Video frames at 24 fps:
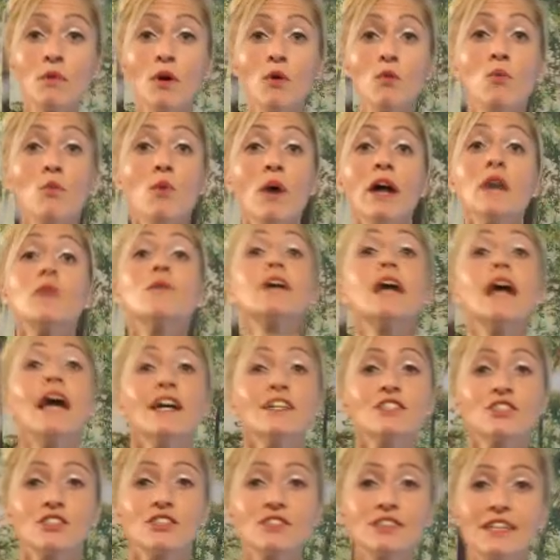But when we're
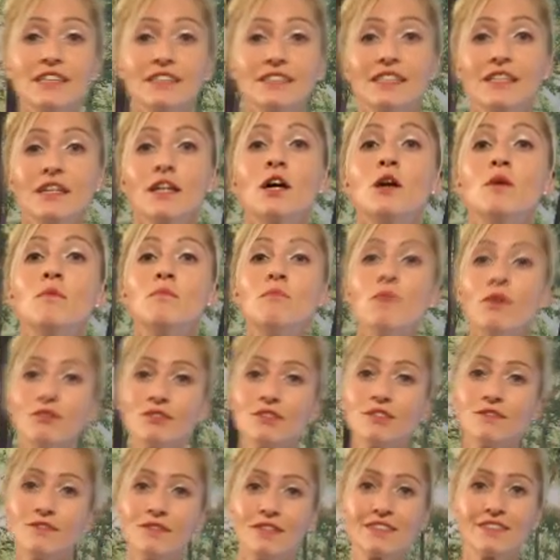exercising,
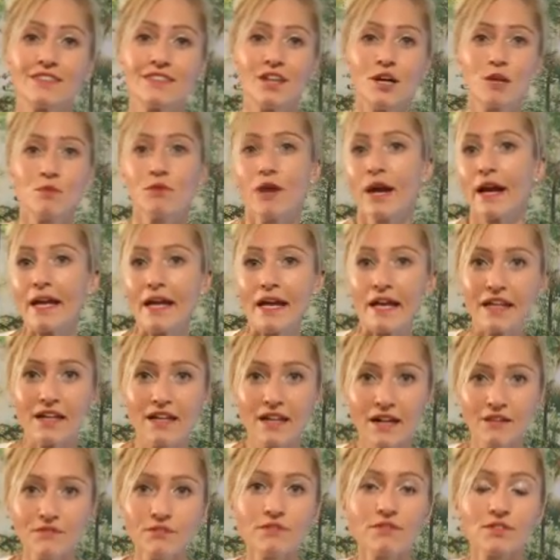most of us are breaking
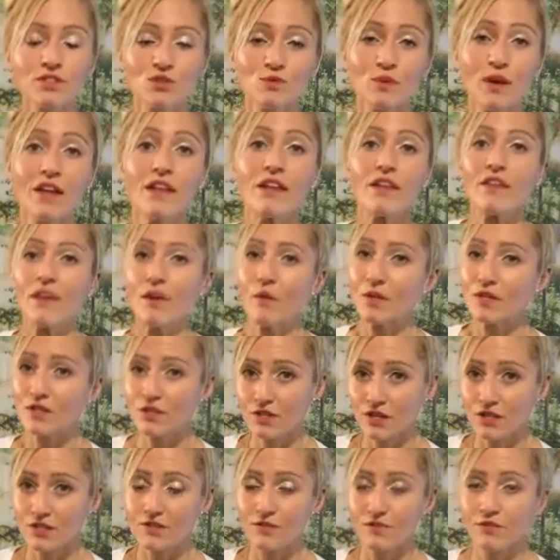enough of a sweat that we
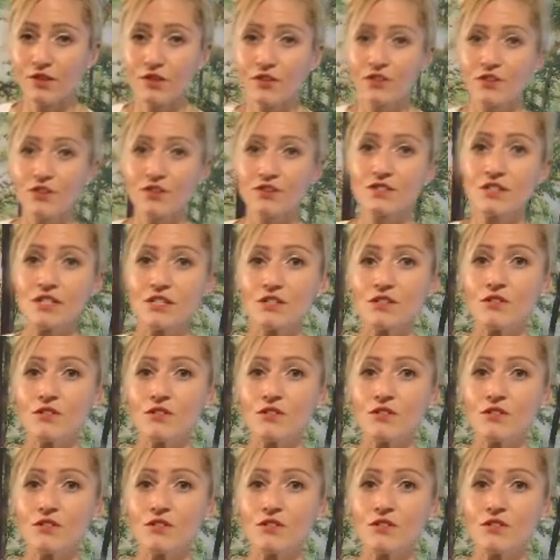start to feel thirsty.